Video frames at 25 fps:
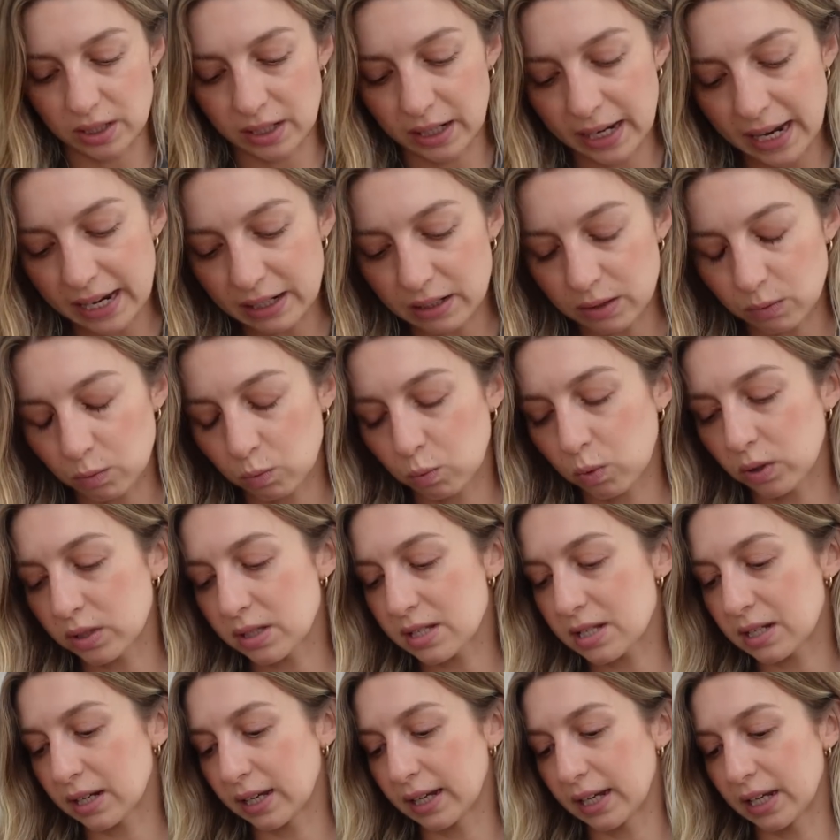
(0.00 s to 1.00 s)
I had one
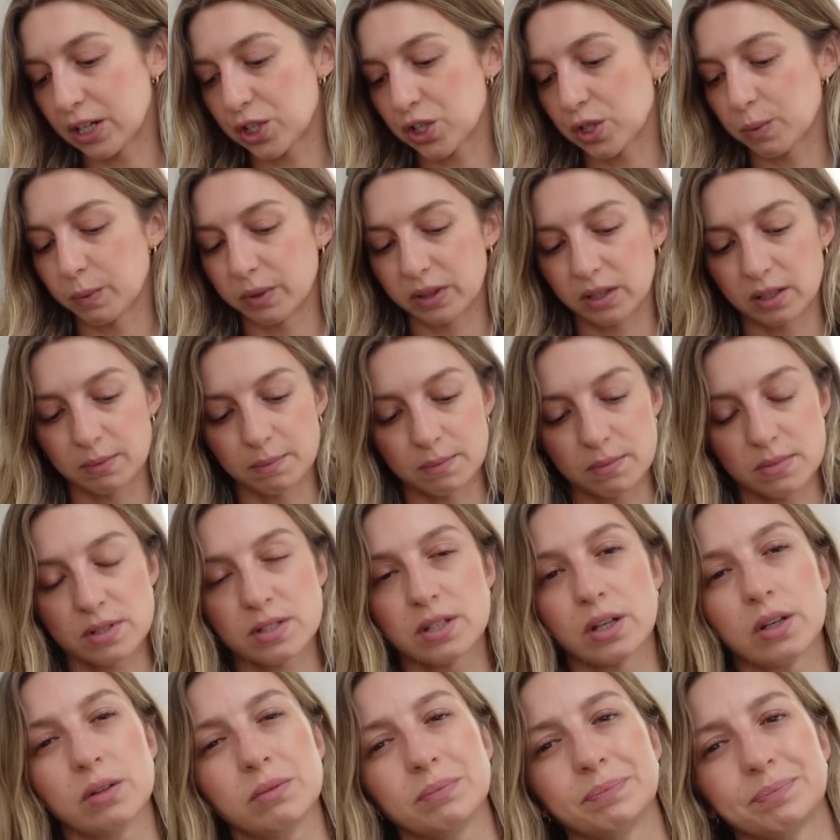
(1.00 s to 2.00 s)
slight issue with them.
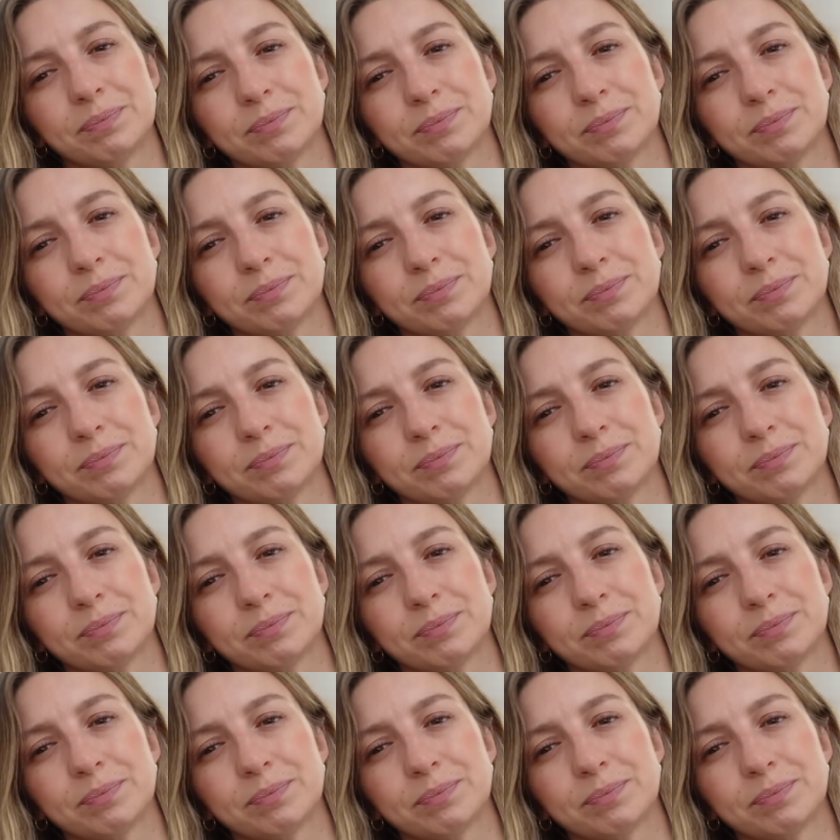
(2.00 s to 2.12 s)
So